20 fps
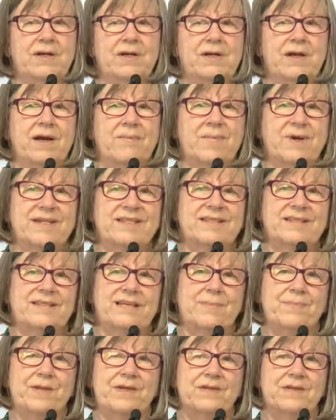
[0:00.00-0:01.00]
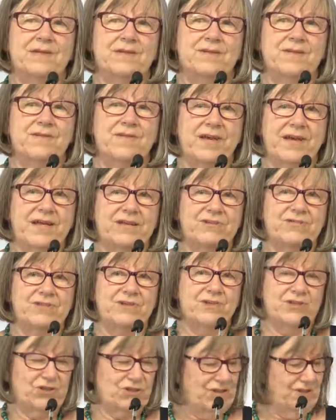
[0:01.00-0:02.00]
And by stepping into their
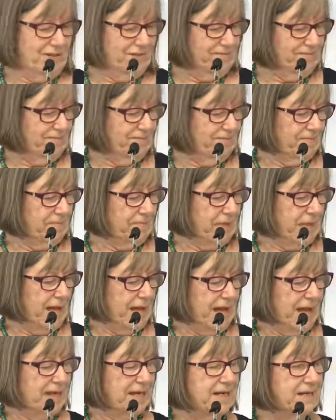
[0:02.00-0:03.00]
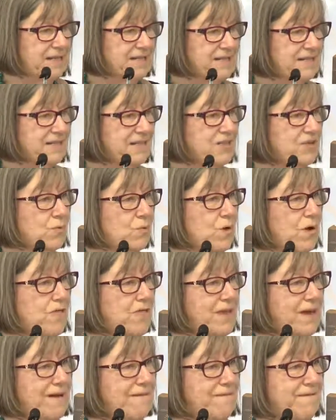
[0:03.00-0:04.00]
tradition and listening to what
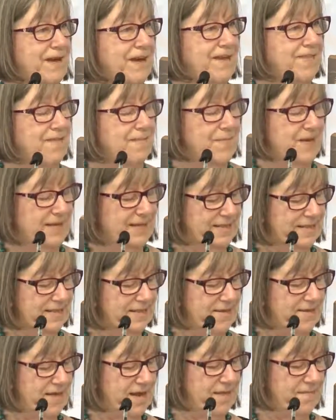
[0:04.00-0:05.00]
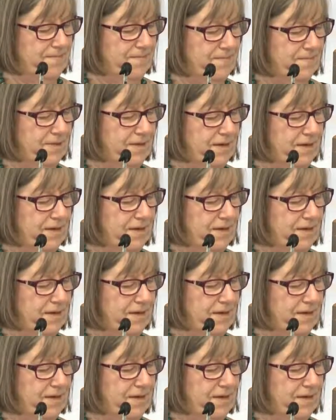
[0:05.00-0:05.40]
their faith means to them,